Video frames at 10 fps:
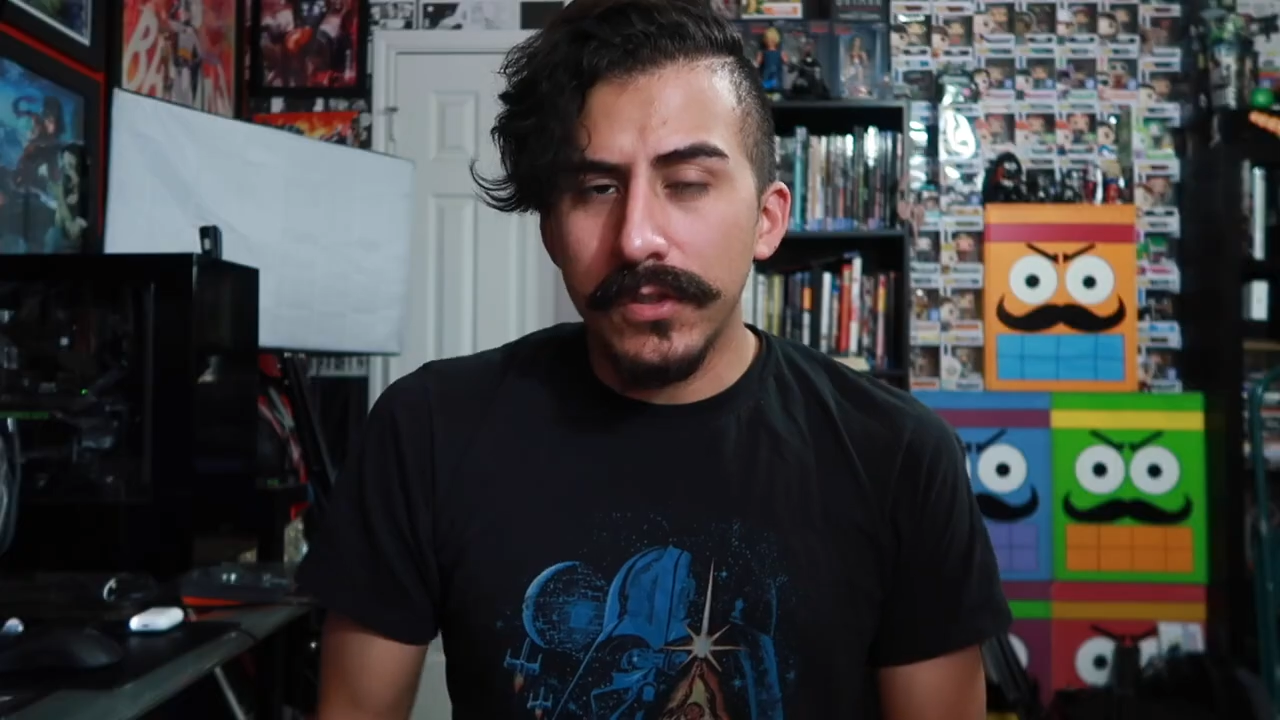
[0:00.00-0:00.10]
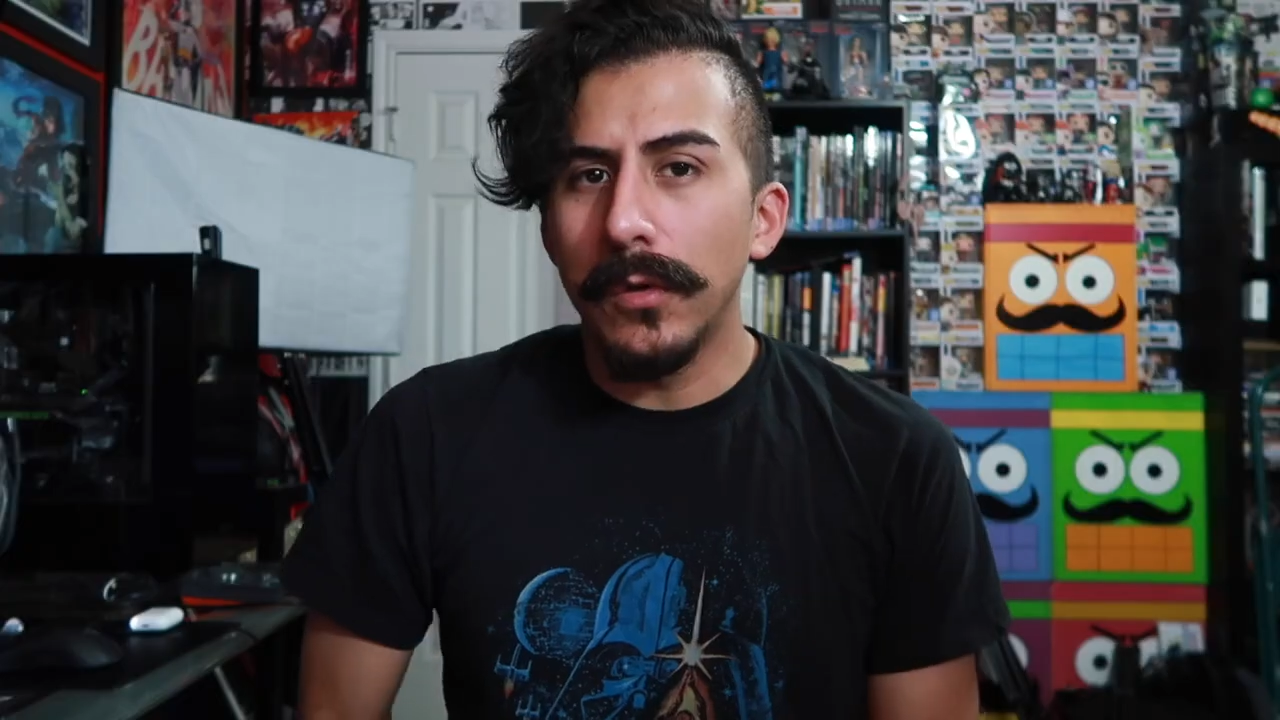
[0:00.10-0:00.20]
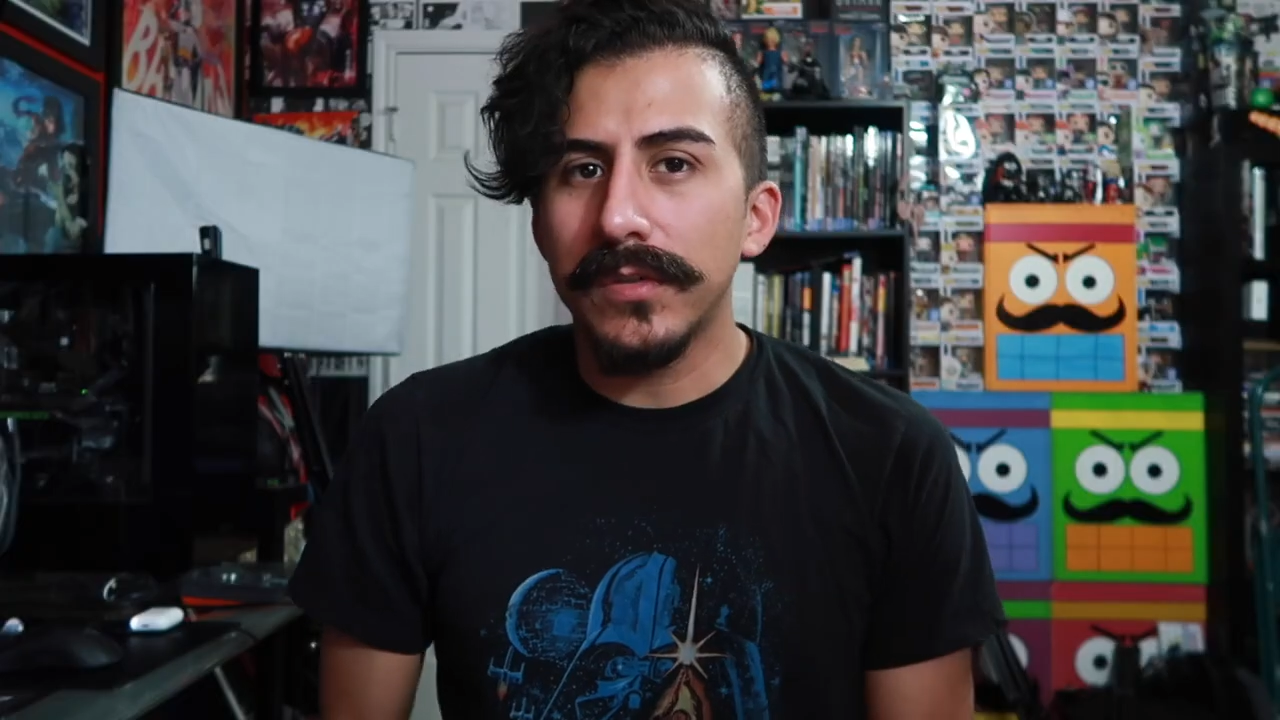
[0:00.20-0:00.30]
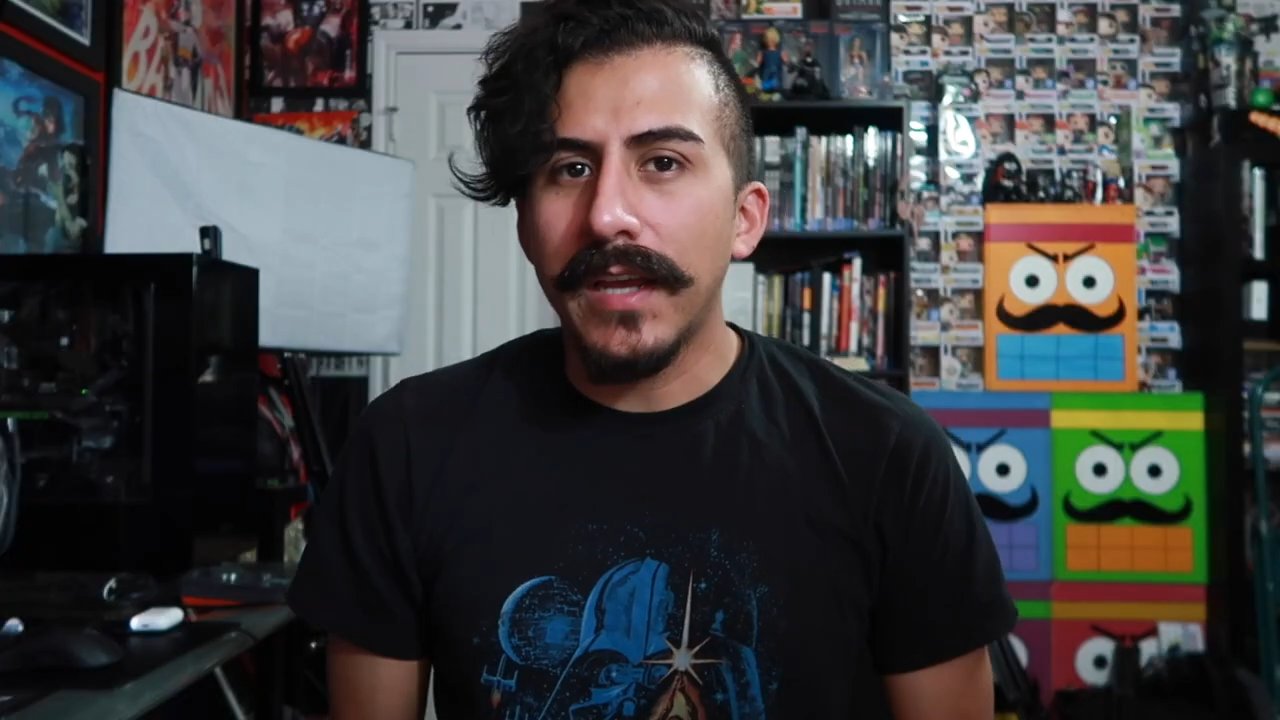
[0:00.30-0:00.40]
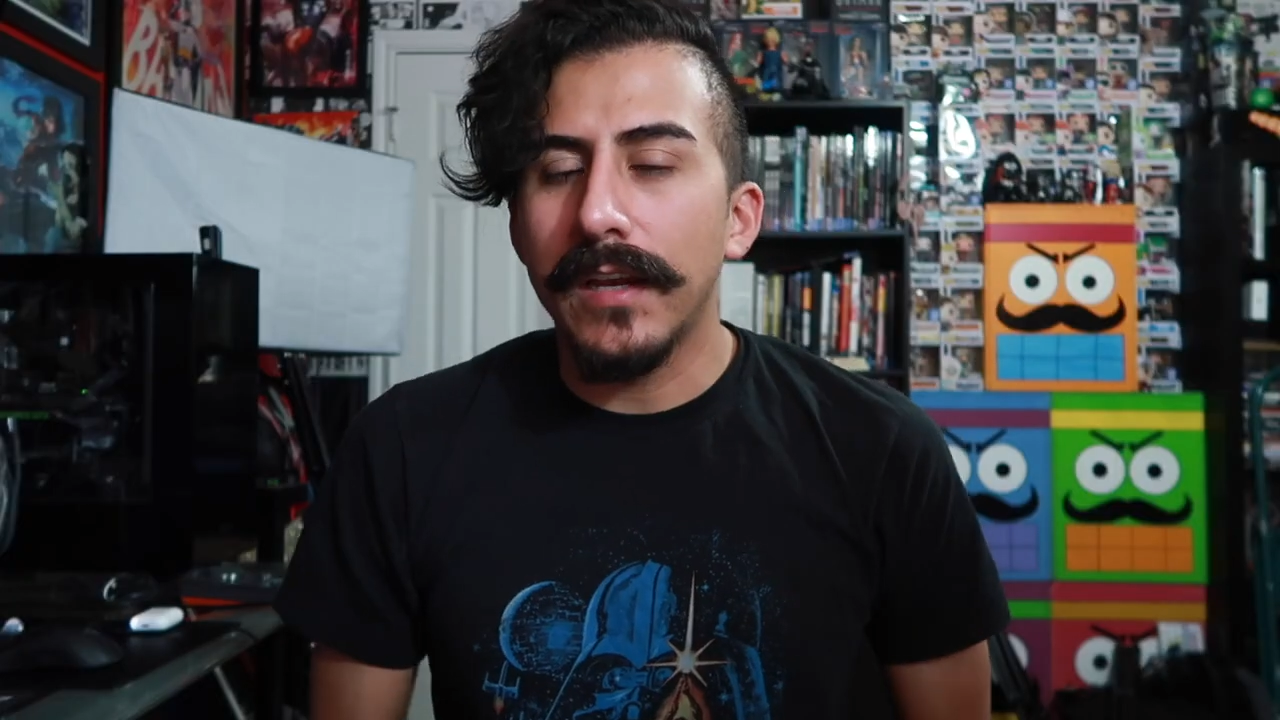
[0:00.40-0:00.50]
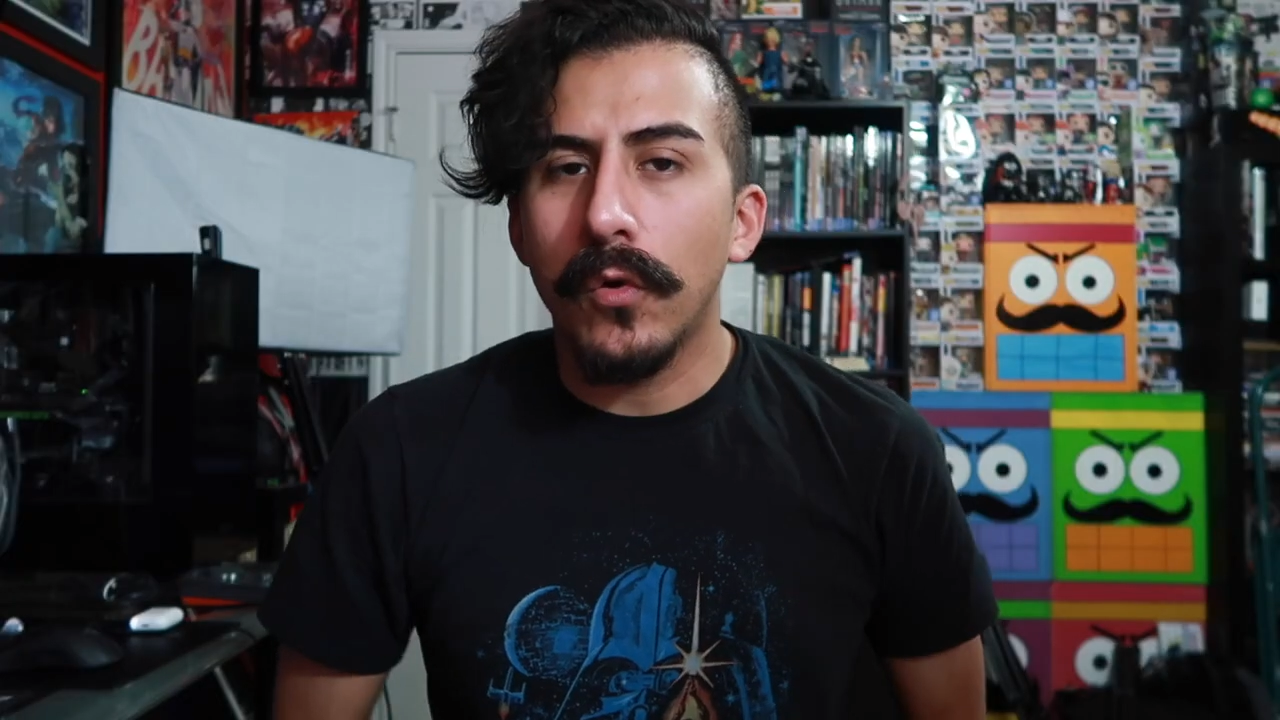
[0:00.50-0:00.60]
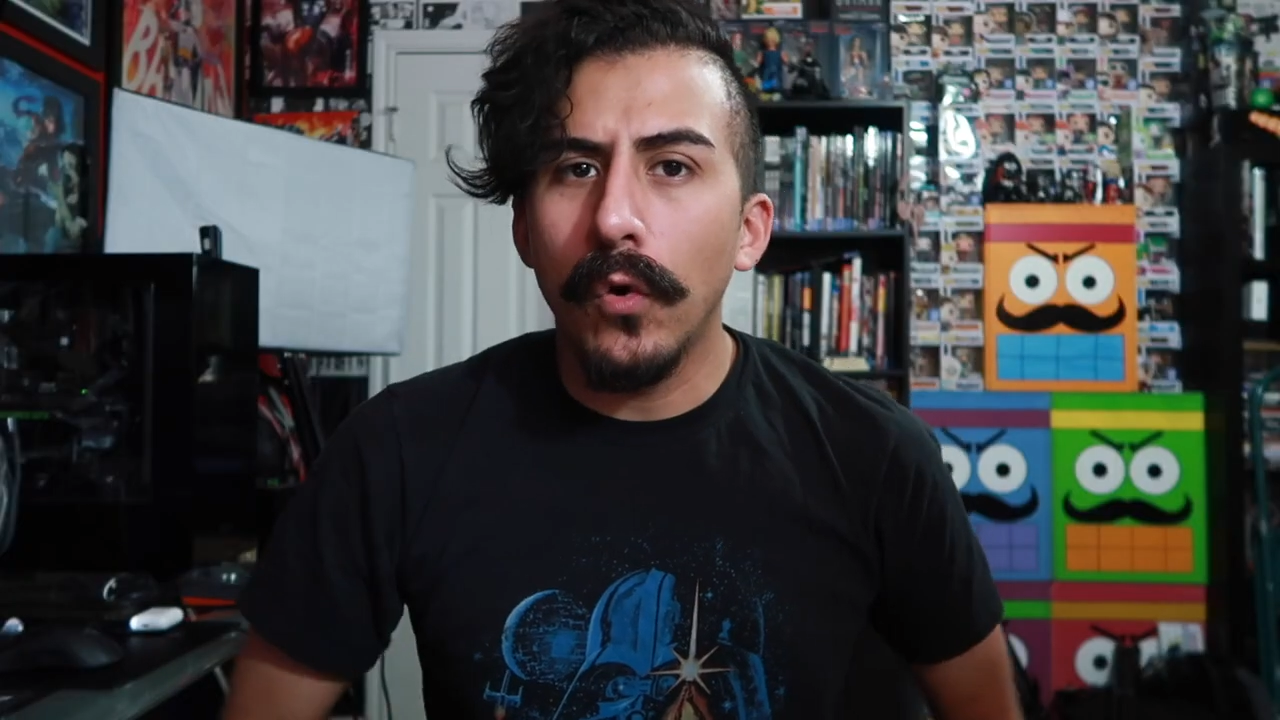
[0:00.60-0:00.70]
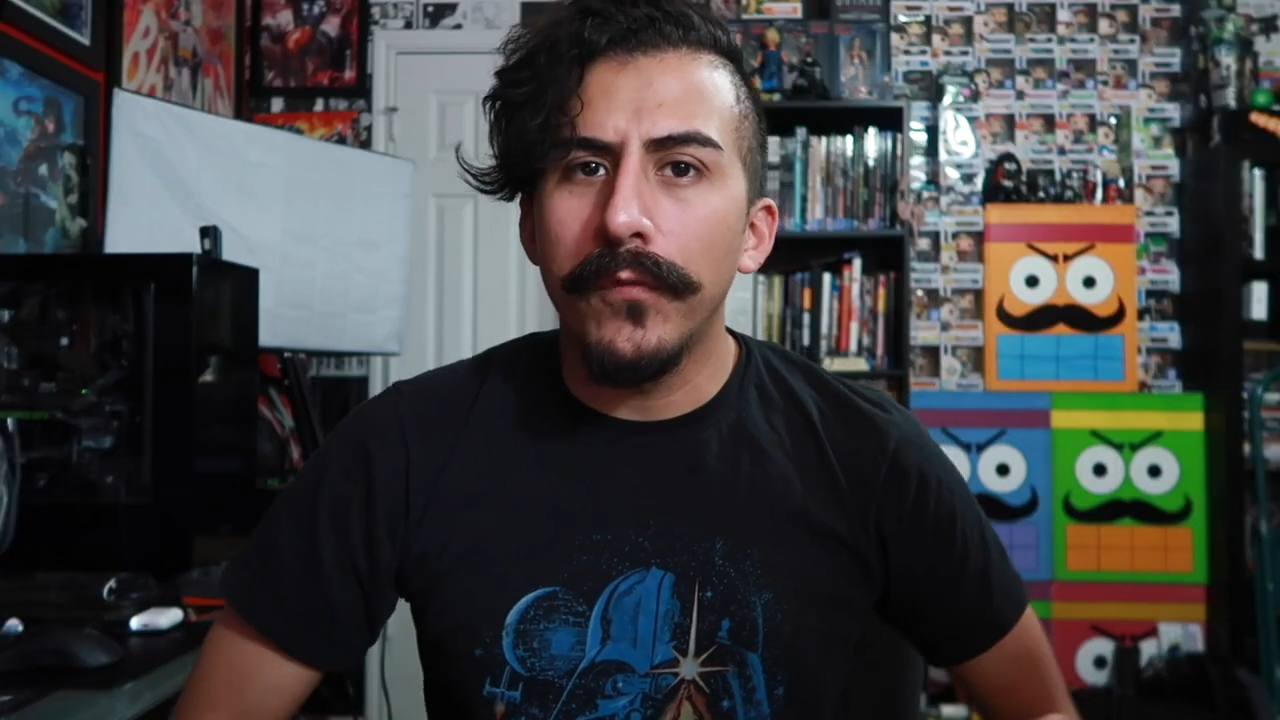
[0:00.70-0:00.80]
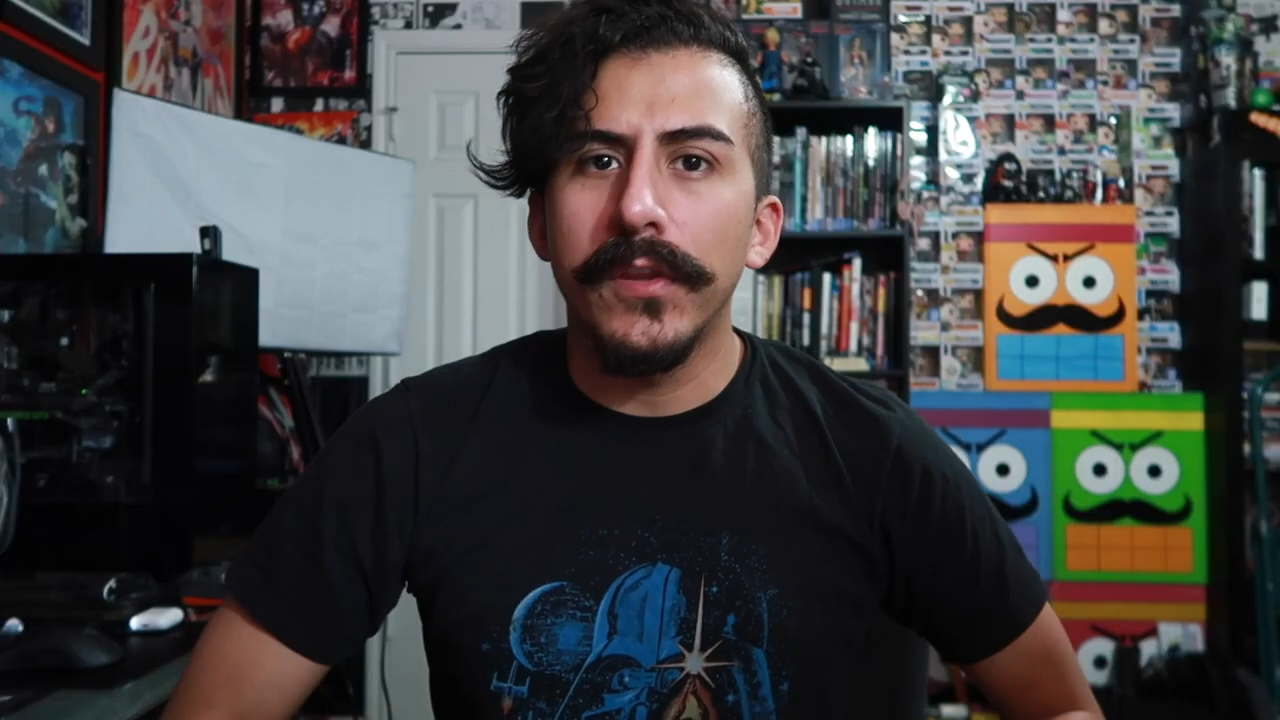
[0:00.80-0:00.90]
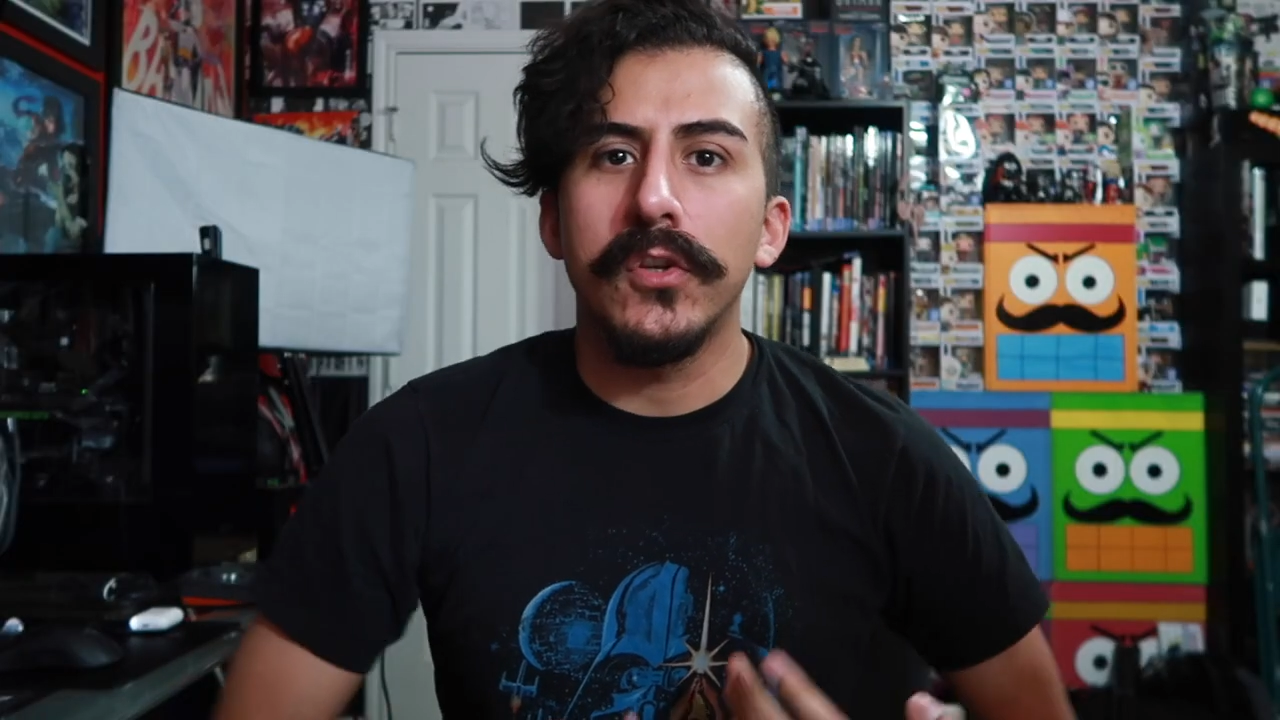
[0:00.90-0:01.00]
So it was kind of
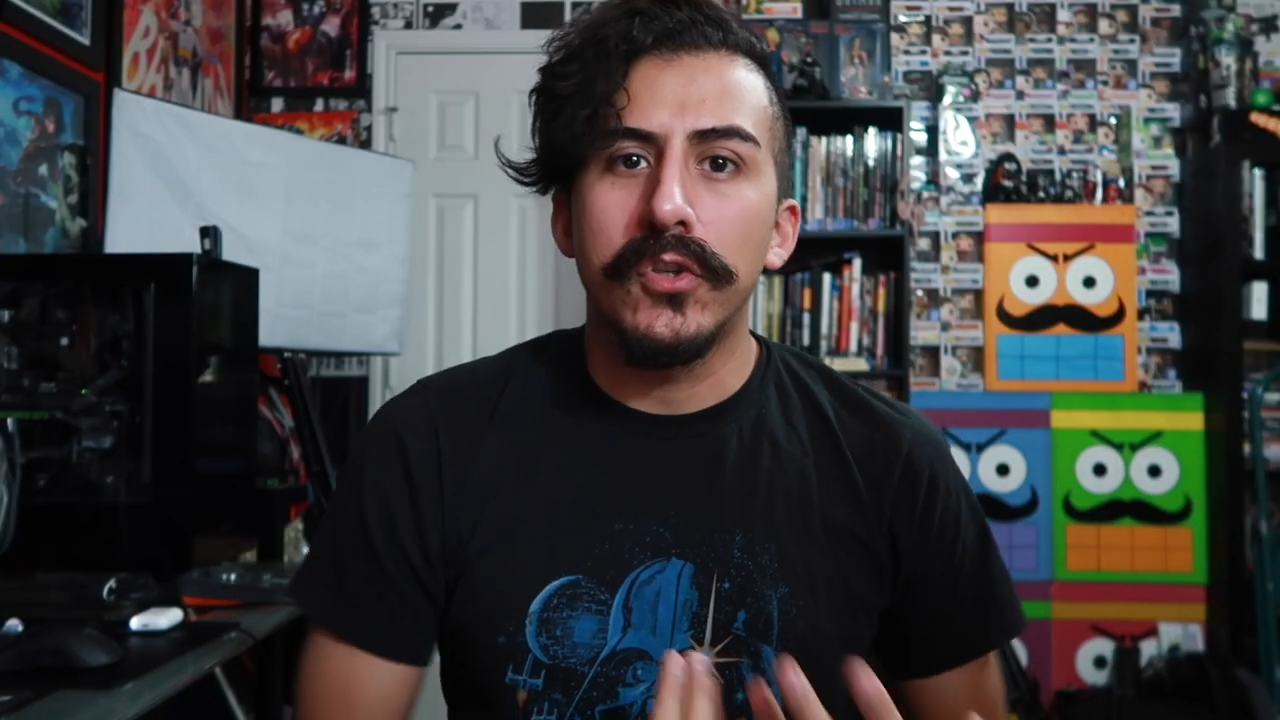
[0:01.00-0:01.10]
cool for this